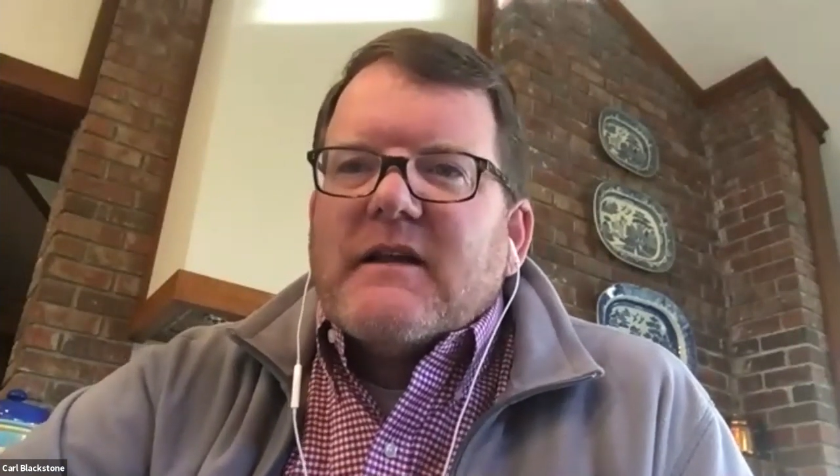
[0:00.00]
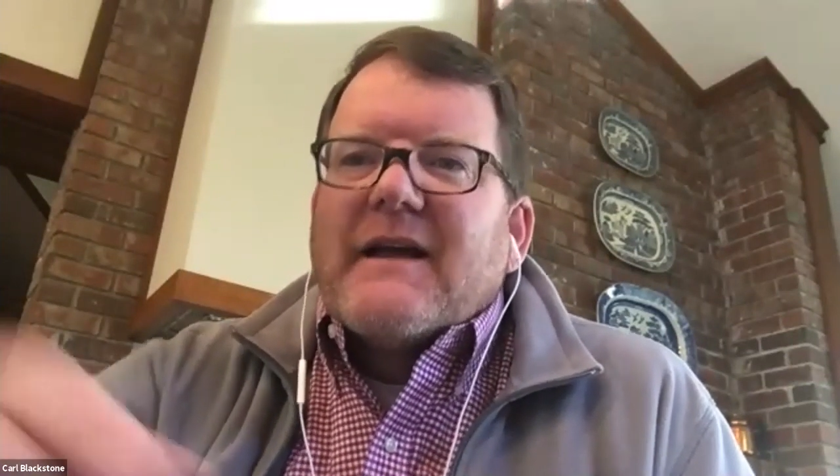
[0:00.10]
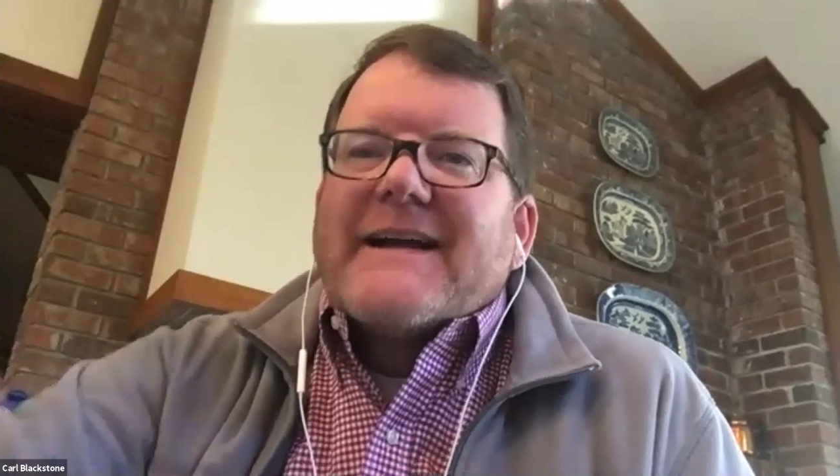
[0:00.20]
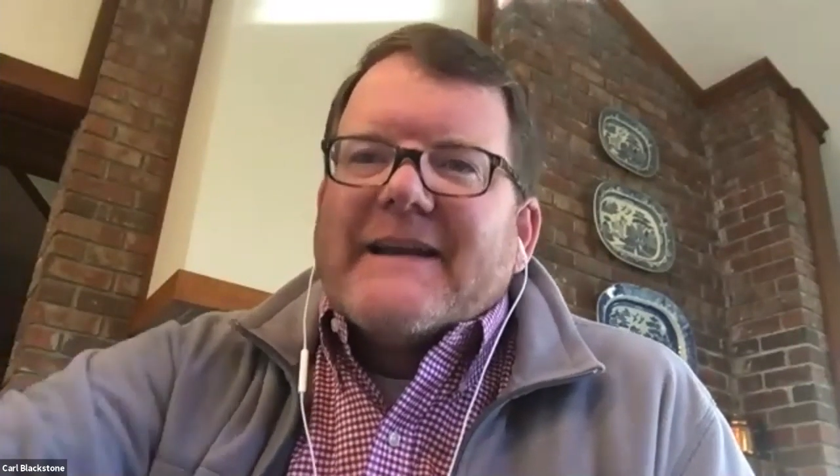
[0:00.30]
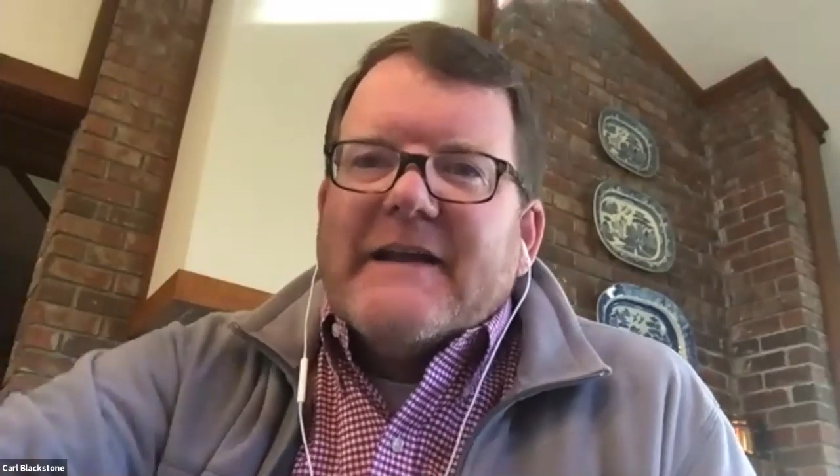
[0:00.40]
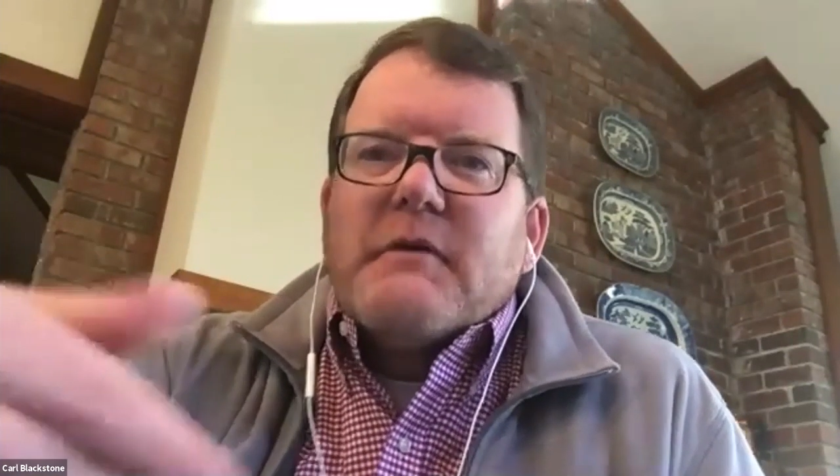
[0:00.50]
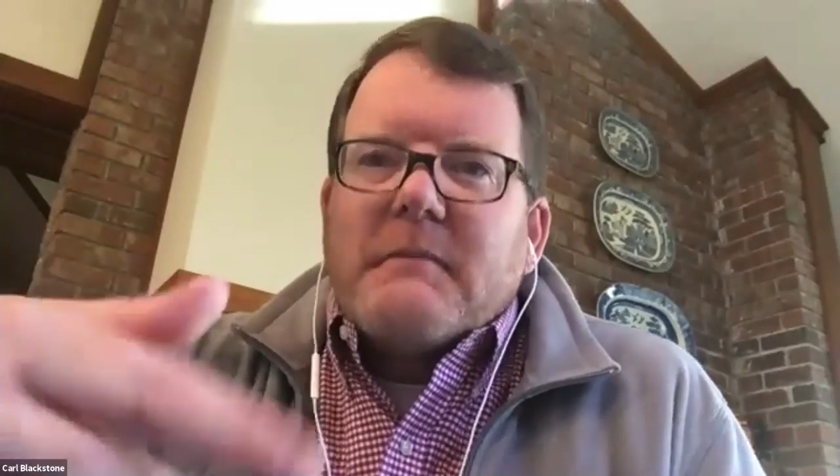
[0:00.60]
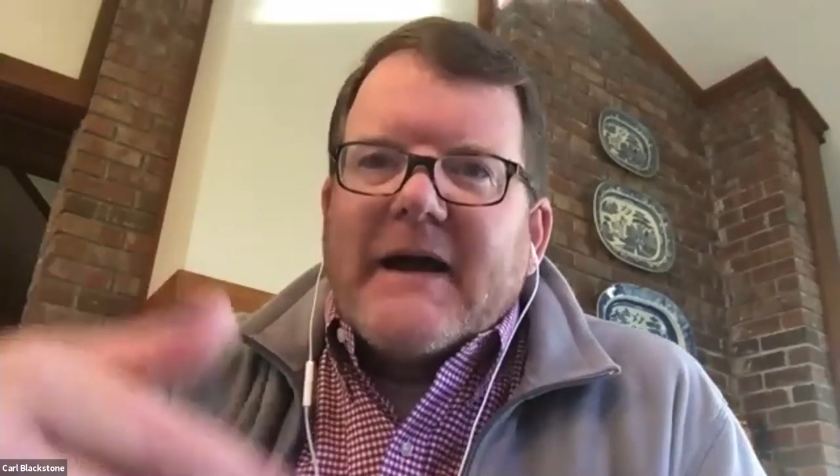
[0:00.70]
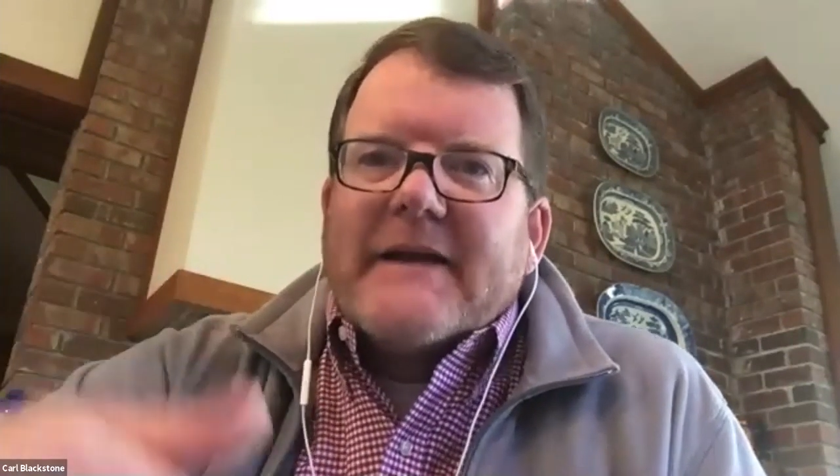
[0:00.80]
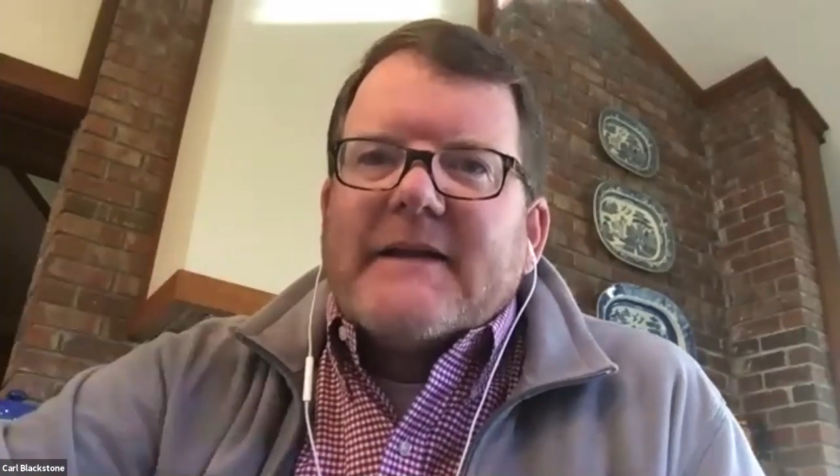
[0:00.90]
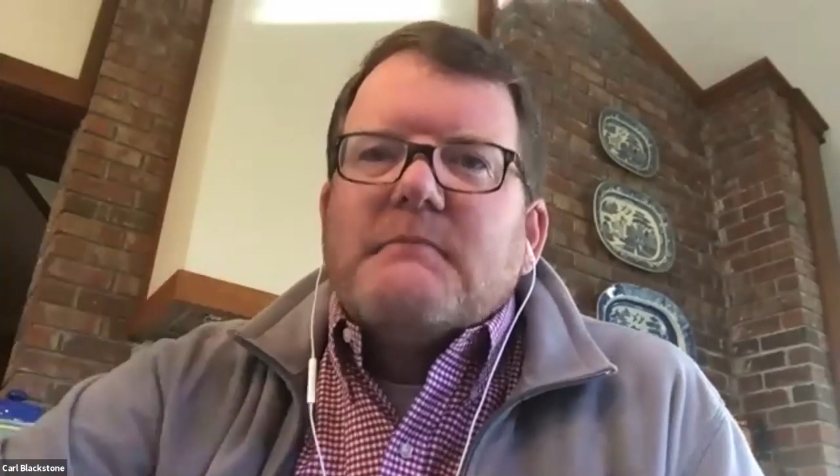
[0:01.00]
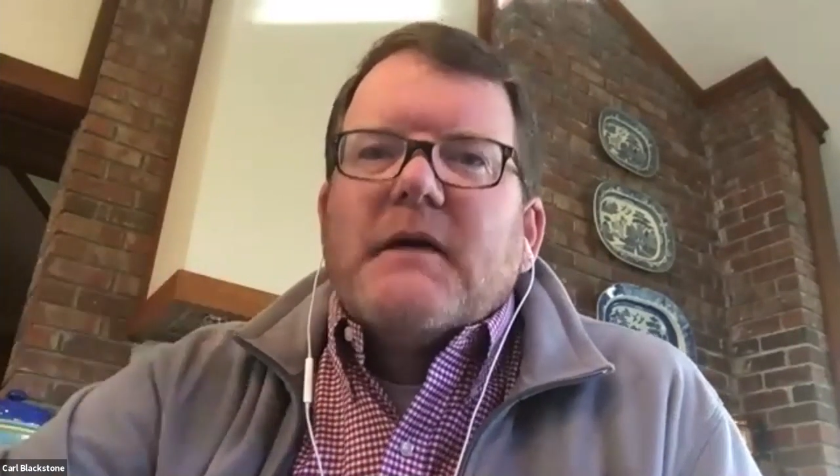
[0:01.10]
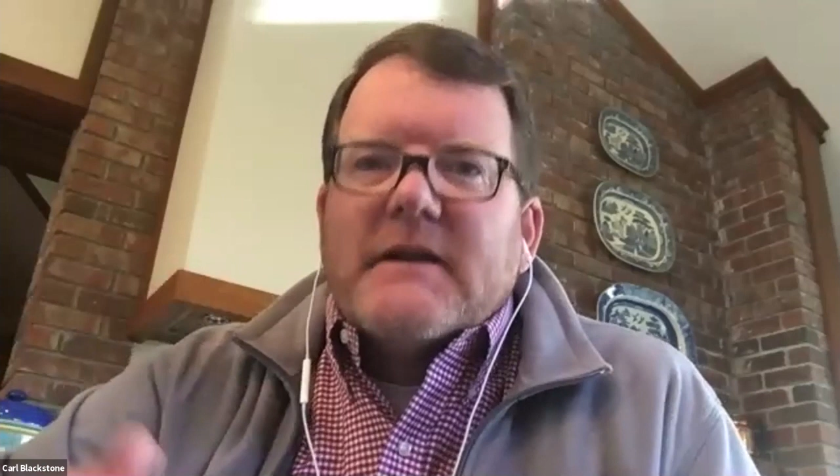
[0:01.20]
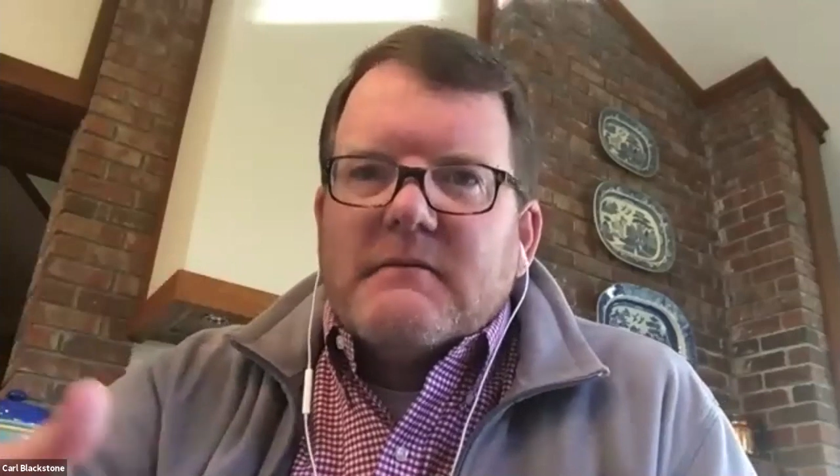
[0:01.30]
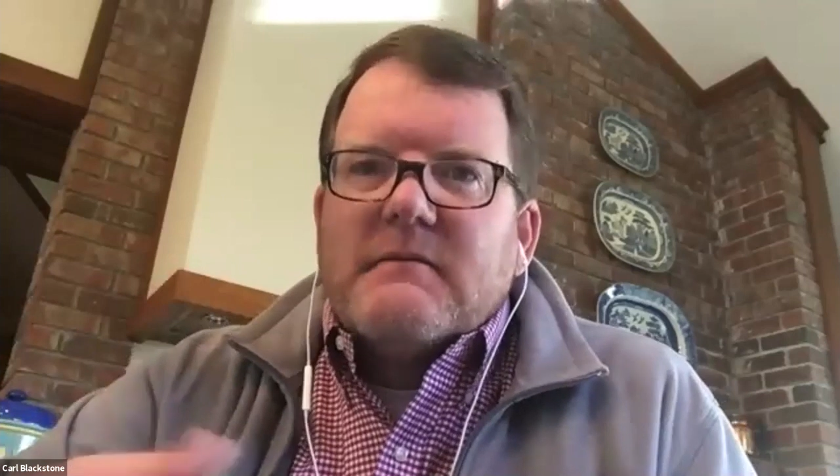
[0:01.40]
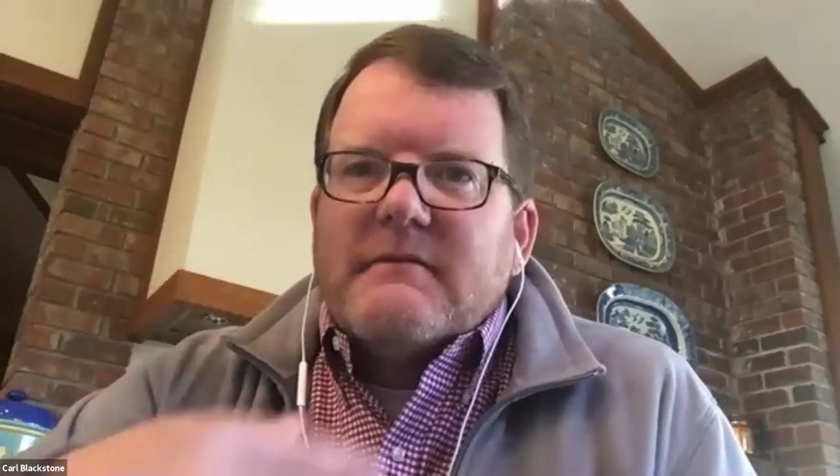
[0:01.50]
Like I need reminding, but